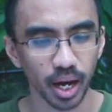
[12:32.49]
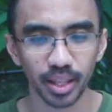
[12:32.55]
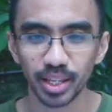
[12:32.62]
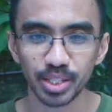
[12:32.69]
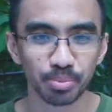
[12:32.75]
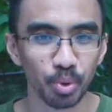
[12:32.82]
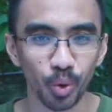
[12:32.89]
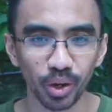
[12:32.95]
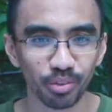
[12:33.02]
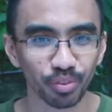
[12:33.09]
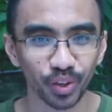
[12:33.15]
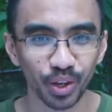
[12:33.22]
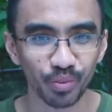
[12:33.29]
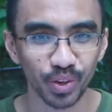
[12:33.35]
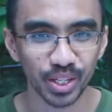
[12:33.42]
The smoky
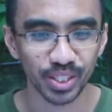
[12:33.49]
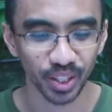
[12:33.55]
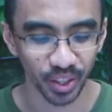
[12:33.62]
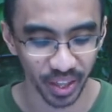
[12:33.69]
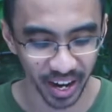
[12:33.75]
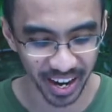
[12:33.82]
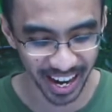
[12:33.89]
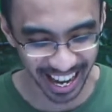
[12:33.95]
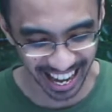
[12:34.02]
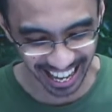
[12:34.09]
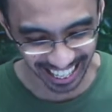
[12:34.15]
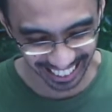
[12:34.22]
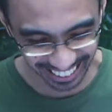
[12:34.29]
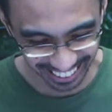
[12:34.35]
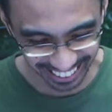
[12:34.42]
flavor is still there.
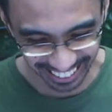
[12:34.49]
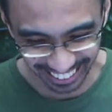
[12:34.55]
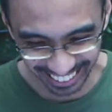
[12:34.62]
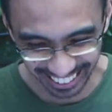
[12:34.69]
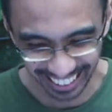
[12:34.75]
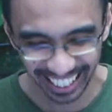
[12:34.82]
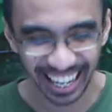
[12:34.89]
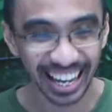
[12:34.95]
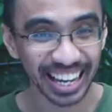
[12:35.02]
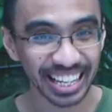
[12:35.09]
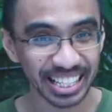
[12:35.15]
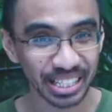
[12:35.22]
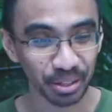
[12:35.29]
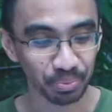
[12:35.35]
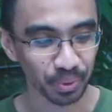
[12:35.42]

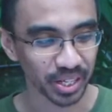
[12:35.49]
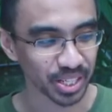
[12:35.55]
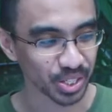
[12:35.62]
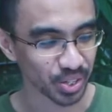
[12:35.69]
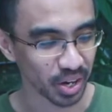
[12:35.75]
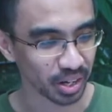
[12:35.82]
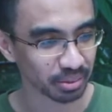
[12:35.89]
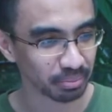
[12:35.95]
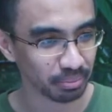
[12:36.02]
It's still pretty strong.